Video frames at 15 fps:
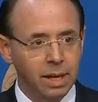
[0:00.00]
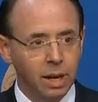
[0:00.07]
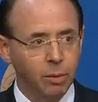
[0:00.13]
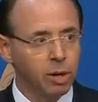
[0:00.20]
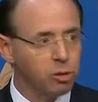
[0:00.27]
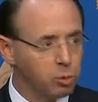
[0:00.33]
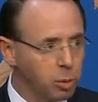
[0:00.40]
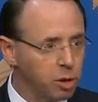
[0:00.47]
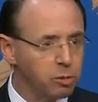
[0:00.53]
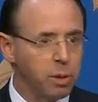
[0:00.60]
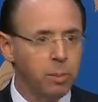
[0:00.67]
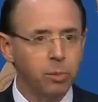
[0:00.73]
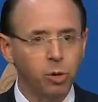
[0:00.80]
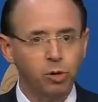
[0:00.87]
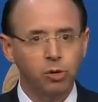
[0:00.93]
I want to express
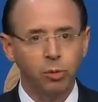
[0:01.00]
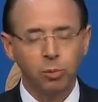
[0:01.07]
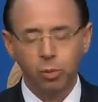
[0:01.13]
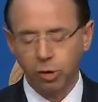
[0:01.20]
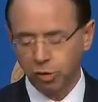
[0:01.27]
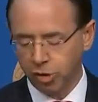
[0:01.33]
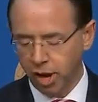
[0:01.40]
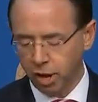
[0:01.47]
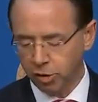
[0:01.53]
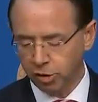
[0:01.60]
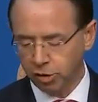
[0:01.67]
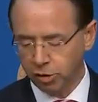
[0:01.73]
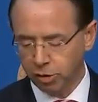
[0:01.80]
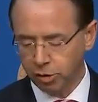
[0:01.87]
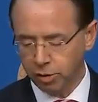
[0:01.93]
my personal
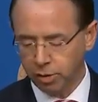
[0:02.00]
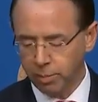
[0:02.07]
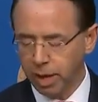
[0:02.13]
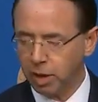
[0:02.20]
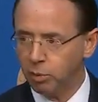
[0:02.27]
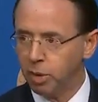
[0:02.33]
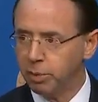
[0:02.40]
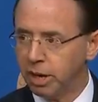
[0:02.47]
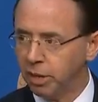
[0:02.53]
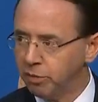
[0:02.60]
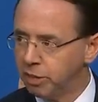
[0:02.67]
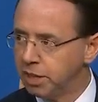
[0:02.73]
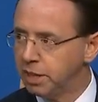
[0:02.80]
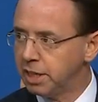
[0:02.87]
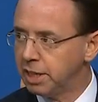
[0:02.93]
appreciation to the men and of
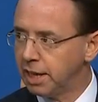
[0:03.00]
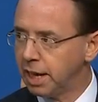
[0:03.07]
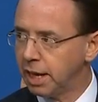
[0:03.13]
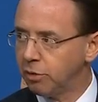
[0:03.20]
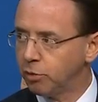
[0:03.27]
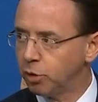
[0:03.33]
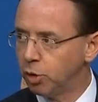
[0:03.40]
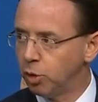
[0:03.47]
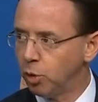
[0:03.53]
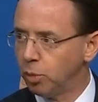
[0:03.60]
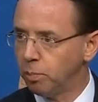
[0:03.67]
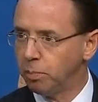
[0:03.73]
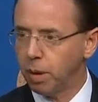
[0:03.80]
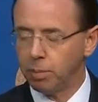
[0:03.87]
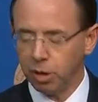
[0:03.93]
the DEA for your
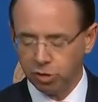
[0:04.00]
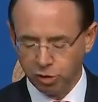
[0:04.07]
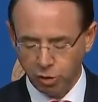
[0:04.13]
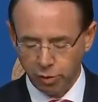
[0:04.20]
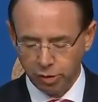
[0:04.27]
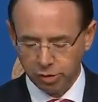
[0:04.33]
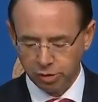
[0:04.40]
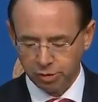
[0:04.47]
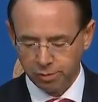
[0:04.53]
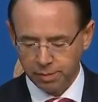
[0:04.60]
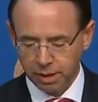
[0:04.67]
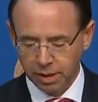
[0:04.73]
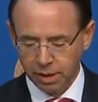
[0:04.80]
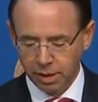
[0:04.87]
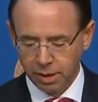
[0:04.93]
public service.
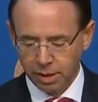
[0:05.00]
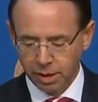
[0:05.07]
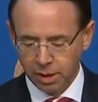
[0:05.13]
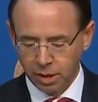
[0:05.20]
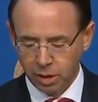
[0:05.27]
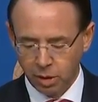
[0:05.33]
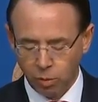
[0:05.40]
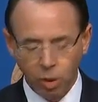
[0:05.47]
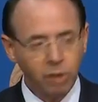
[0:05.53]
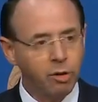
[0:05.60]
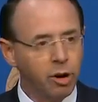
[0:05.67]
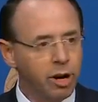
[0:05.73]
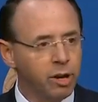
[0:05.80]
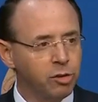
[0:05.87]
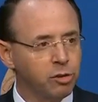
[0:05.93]
One of
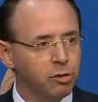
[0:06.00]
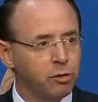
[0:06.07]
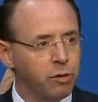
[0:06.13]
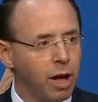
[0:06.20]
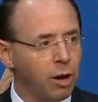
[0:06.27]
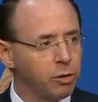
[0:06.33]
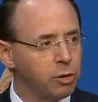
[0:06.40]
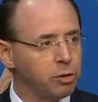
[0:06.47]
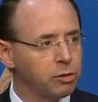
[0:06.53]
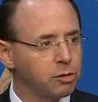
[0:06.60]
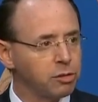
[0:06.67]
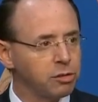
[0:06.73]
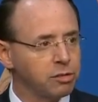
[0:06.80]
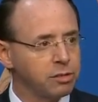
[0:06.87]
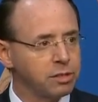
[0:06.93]
our nation's
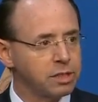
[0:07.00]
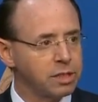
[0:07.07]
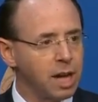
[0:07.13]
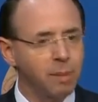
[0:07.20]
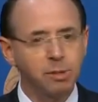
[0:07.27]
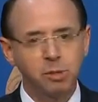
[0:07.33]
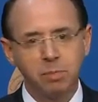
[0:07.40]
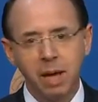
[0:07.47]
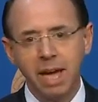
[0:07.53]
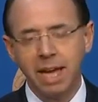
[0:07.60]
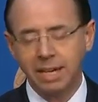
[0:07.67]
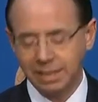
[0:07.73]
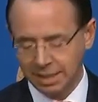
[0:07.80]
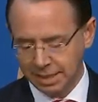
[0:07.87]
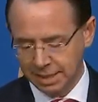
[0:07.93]
founders, Thomas
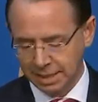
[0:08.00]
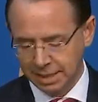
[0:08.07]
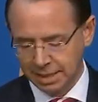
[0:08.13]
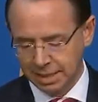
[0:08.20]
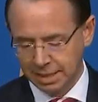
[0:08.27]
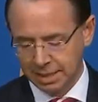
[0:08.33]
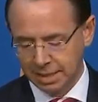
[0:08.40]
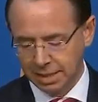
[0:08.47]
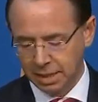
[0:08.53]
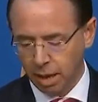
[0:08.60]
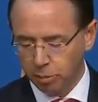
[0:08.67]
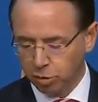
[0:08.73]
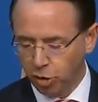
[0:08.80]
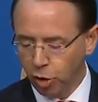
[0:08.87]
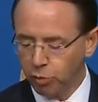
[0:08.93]
Paine,
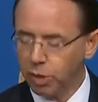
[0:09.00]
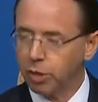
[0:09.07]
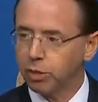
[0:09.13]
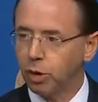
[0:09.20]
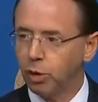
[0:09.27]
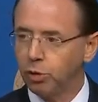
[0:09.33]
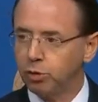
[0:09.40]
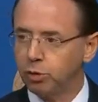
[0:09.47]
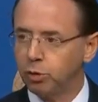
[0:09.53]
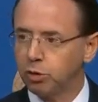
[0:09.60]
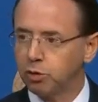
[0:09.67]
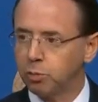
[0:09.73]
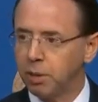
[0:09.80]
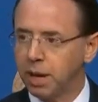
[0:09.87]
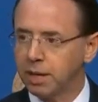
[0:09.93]
observed that those who
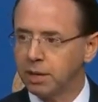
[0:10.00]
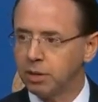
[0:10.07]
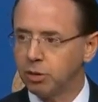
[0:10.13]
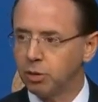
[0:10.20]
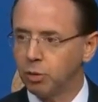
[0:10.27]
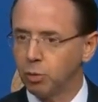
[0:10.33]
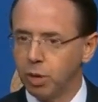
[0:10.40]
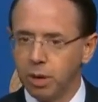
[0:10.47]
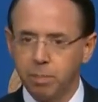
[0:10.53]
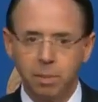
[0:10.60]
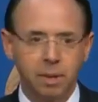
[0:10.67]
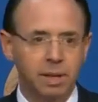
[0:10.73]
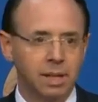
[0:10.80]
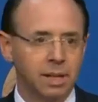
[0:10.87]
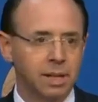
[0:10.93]
expect to reap
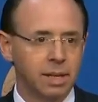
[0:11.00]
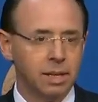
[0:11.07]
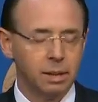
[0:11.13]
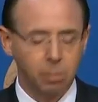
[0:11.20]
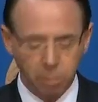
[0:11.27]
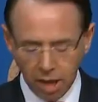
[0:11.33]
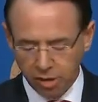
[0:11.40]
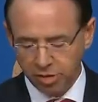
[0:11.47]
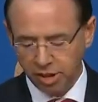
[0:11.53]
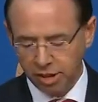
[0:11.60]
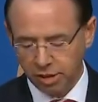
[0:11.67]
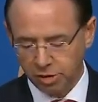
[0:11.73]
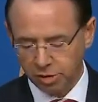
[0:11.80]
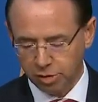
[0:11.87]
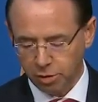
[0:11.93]
the
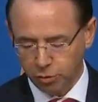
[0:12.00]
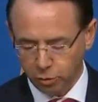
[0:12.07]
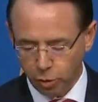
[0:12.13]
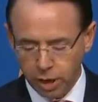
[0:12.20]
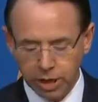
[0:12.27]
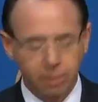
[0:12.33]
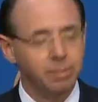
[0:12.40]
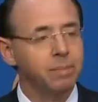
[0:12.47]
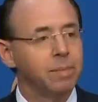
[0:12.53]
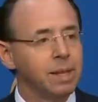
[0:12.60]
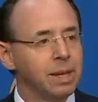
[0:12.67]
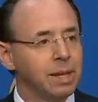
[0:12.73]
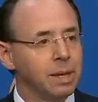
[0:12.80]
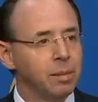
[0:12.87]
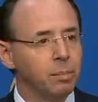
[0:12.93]
blessings of freedom
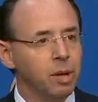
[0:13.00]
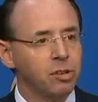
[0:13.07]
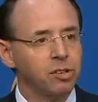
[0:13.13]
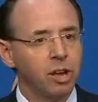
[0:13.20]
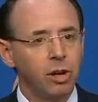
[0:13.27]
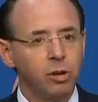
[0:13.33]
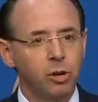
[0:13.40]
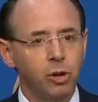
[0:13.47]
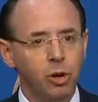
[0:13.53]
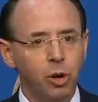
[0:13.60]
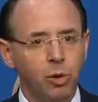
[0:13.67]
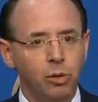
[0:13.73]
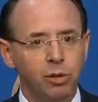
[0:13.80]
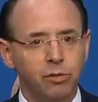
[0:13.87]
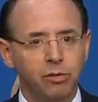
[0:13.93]
must
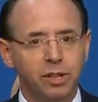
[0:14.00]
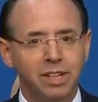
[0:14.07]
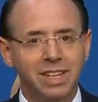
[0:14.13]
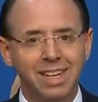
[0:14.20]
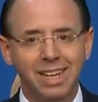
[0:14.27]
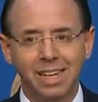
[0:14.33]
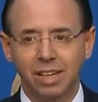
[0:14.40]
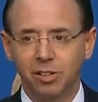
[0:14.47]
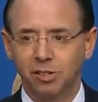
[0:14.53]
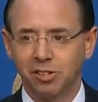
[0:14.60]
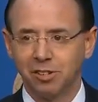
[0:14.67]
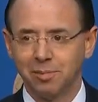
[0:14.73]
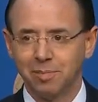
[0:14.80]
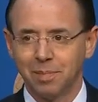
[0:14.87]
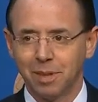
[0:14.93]
undergo the
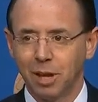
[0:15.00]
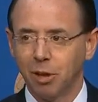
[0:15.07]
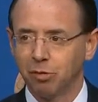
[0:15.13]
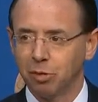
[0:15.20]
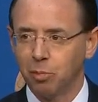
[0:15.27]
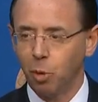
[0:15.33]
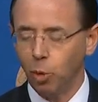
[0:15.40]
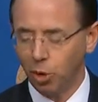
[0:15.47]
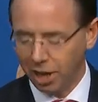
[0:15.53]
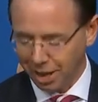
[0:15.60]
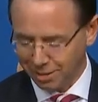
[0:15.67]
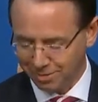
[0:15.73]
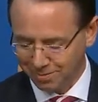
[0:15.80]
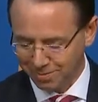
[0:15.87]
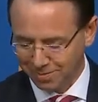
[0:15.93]
fatigues of supporting it.